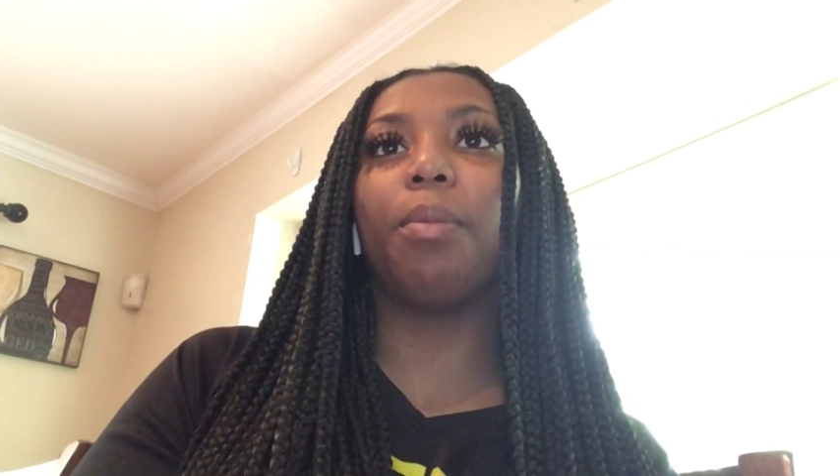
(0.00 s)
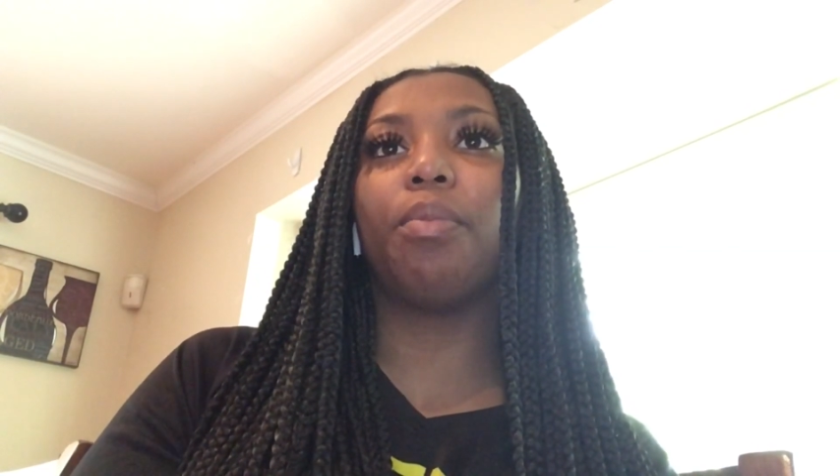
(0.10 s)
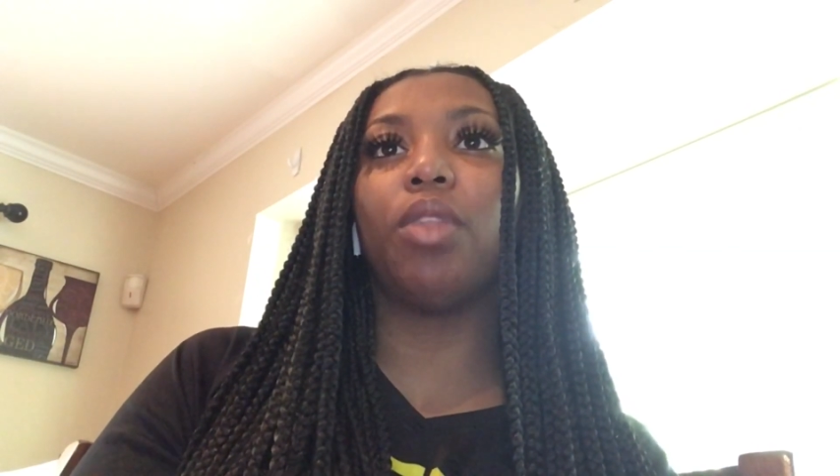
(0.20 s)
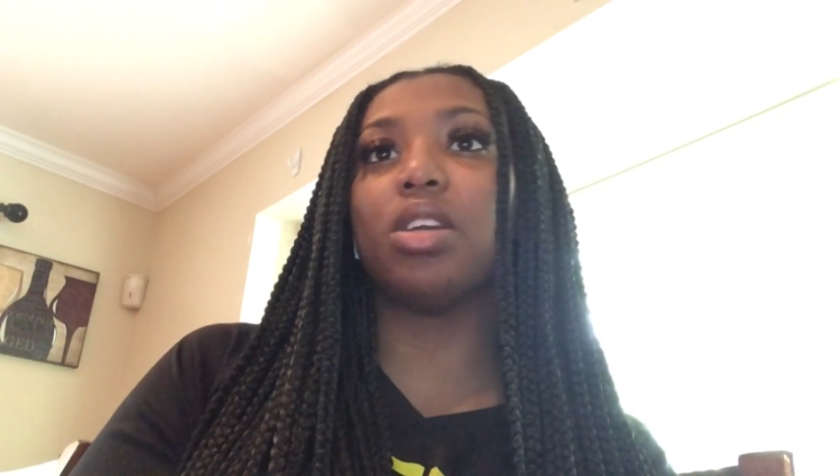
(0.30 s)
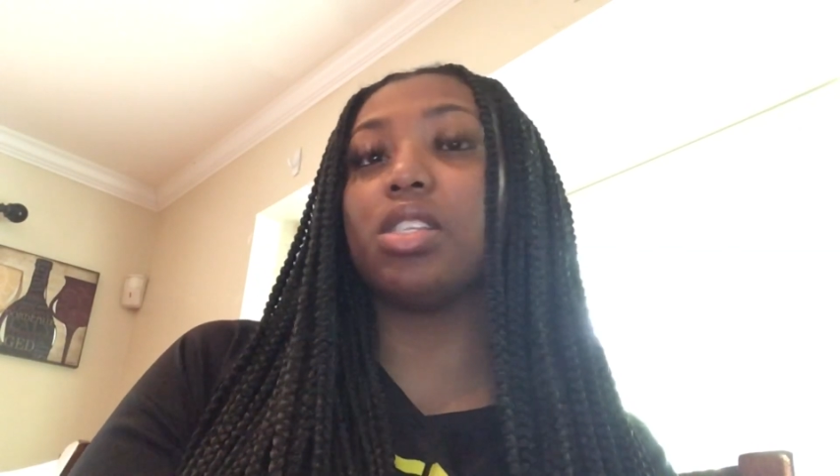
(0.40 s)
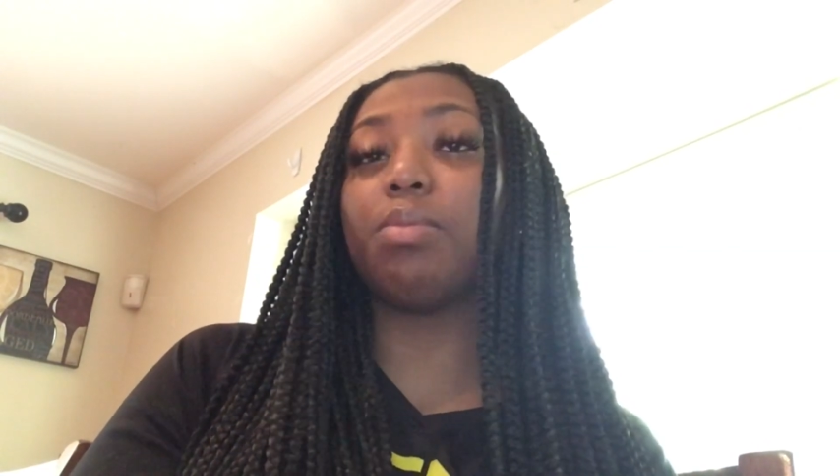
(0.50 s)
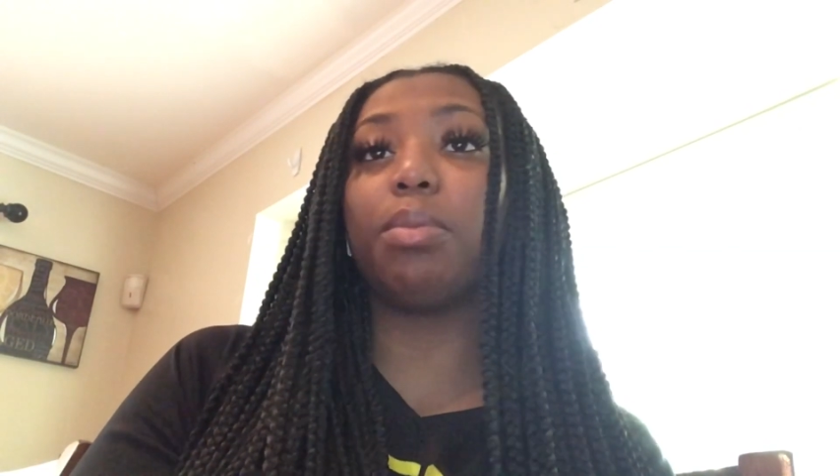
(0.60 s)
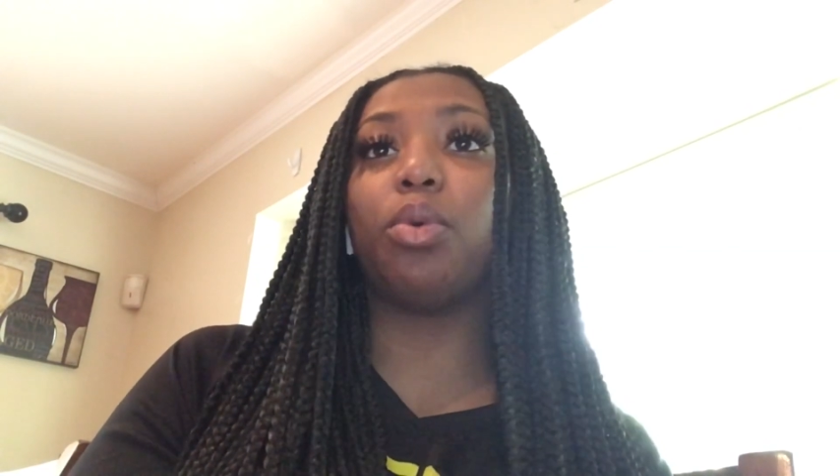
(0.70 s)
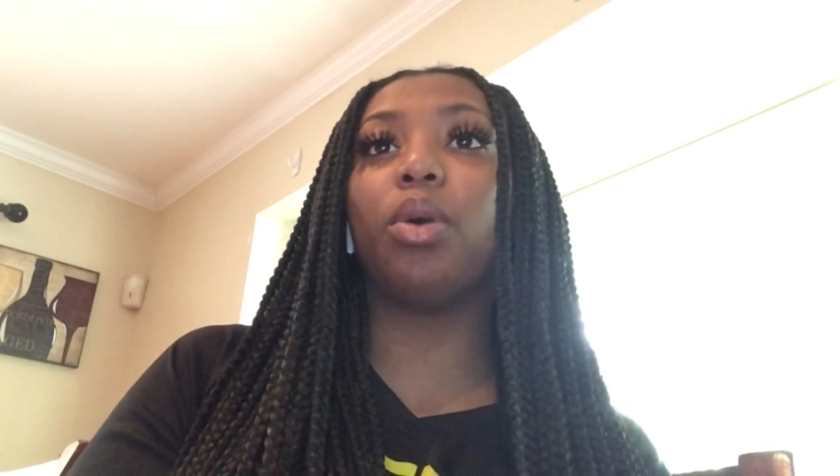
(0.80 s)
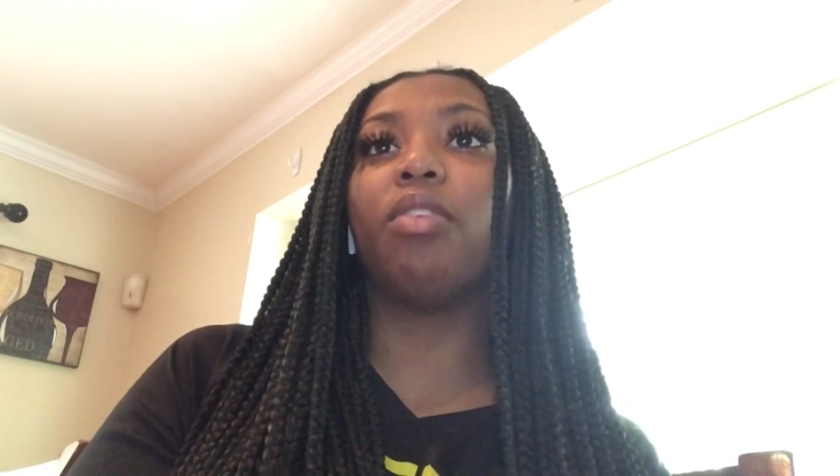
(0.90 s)
There are some
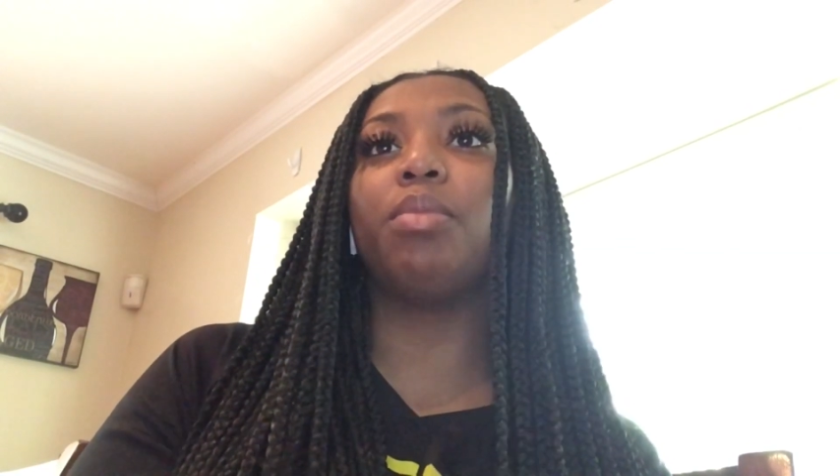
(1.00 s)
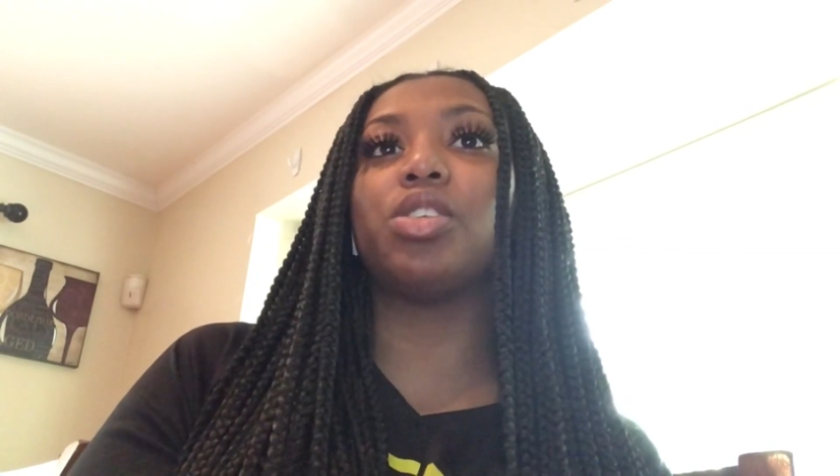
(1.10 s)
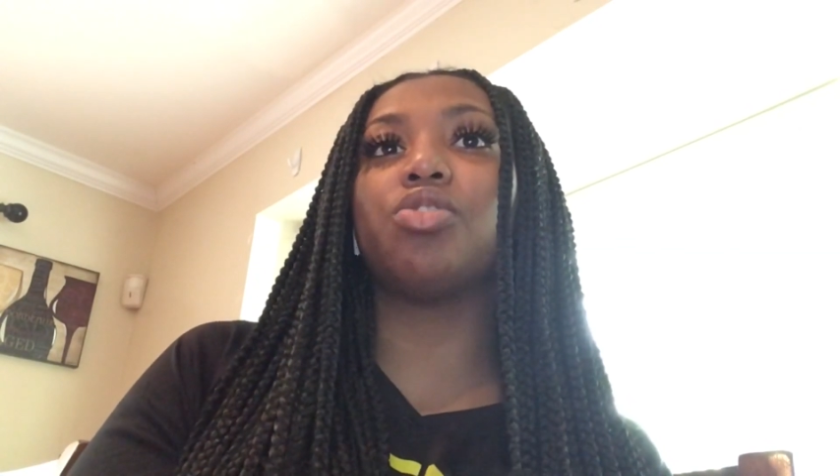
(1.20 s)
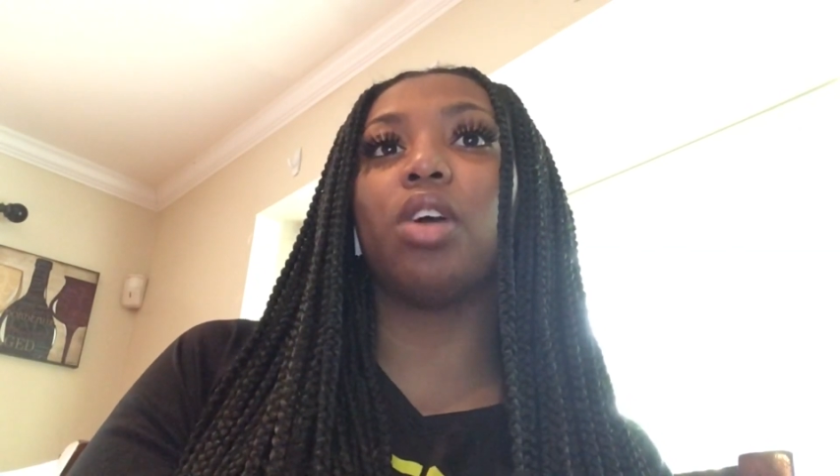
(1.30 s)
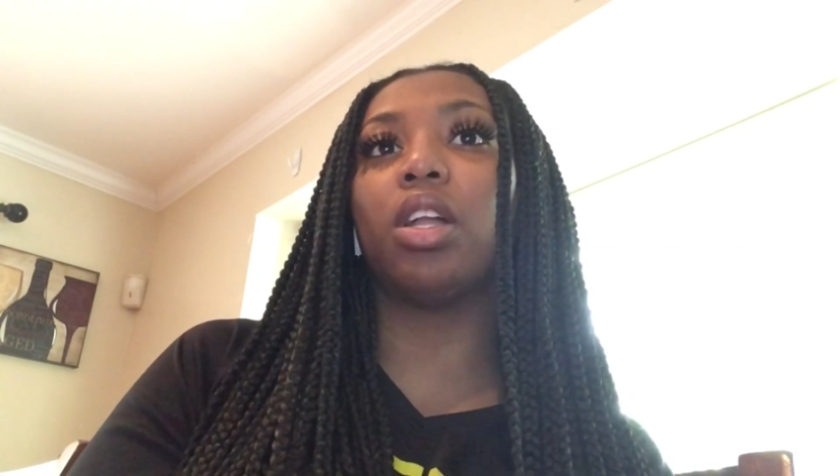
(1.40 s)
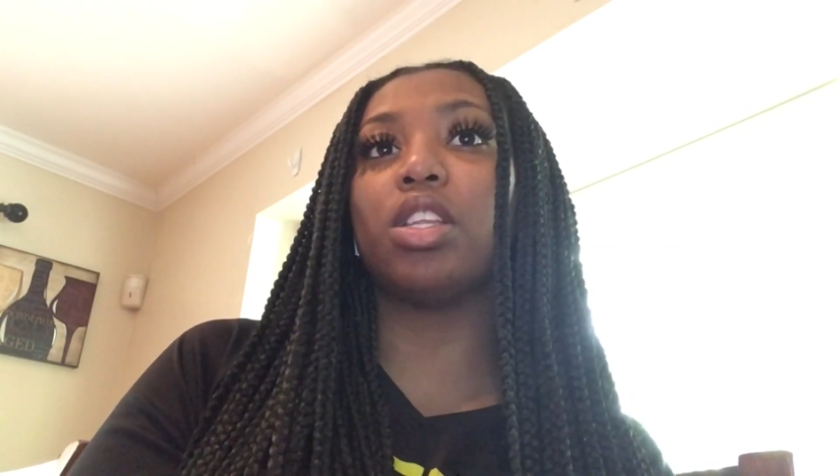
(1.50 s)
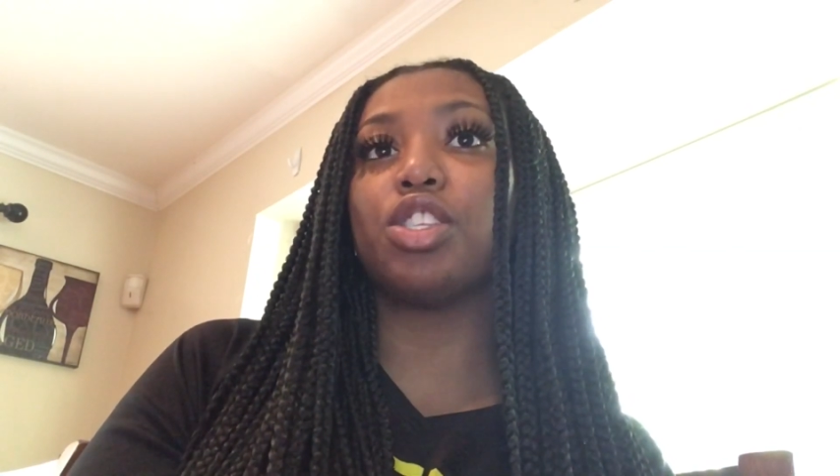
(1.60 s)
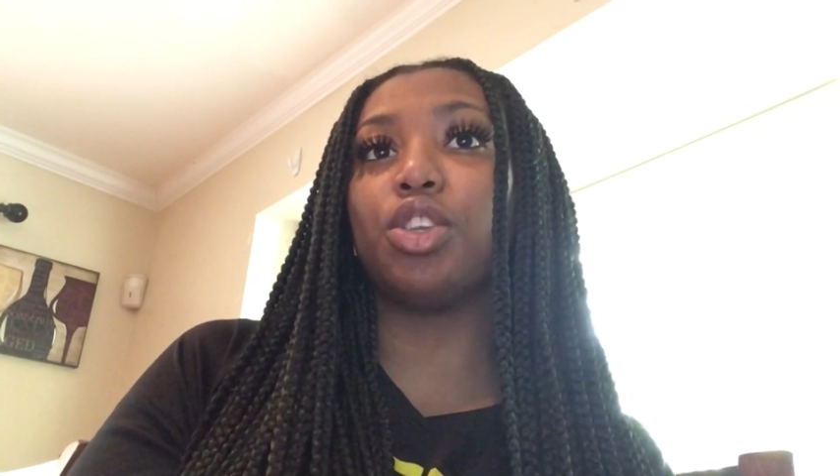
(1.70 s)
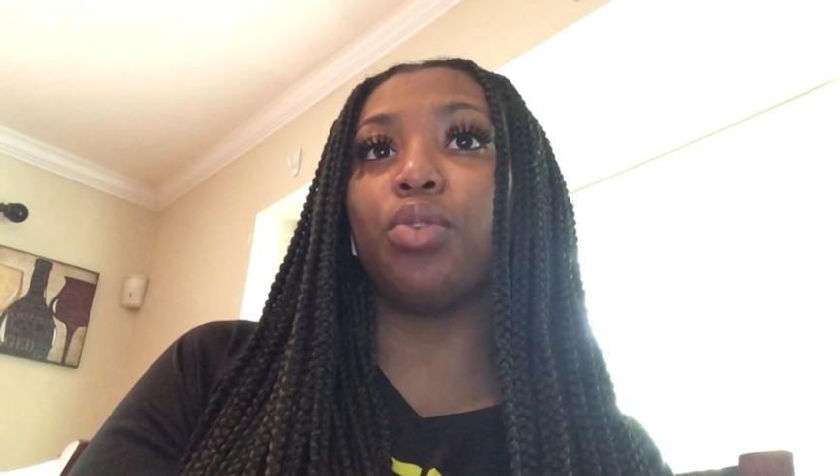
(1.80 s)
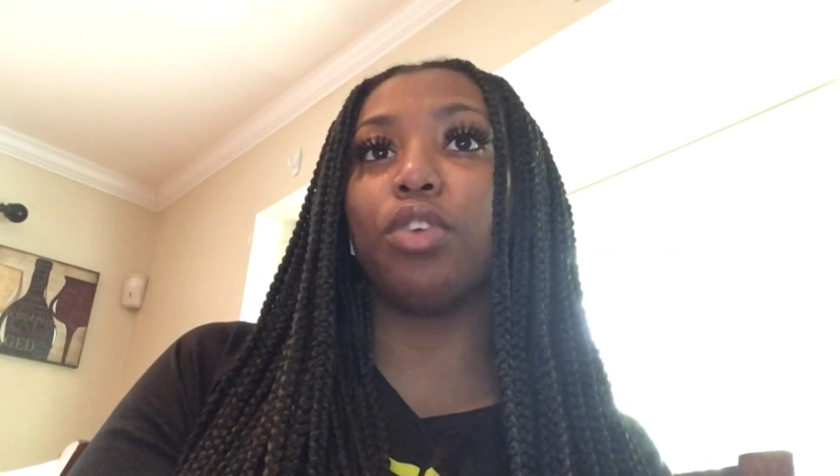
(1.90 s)
people who have been struggling to do